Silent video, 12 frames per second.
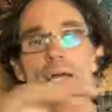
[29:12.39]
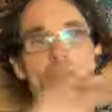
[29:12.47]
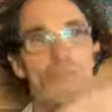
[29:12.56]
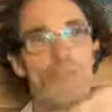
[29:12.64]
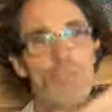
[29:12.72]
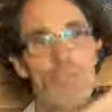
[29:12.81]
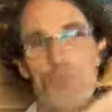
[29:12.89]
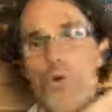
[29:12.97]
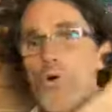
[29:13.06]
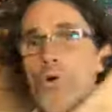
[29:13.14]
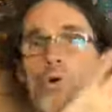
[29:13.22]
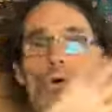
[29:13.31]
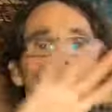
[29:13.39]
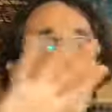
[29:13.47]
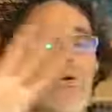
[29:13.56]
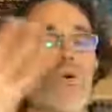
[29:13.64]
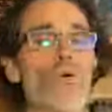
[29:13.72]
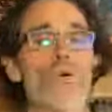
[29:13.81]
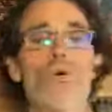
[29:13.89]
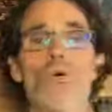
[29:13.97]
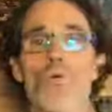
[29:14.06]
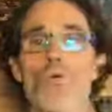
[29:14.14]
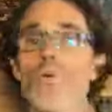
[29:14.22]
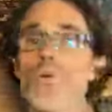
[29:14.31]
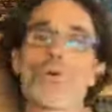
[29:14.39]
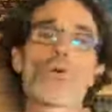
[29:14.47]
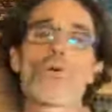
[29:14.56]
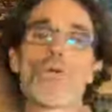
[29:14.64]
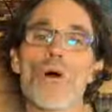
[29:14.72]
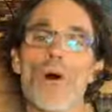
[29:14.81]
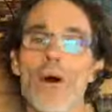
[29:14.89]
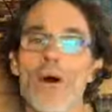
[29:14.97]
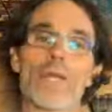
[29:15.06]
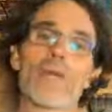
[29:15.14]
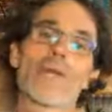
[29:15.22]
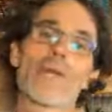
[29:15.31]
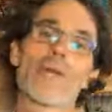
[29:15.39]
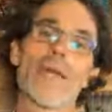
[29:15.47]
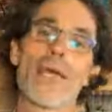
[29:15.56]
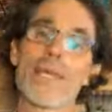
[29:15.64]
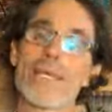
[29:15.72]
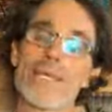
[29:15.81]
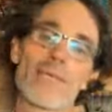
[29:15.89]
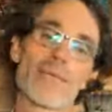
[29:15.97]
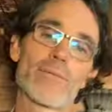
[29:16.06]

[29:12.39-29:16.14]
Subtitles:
there's this whole world on any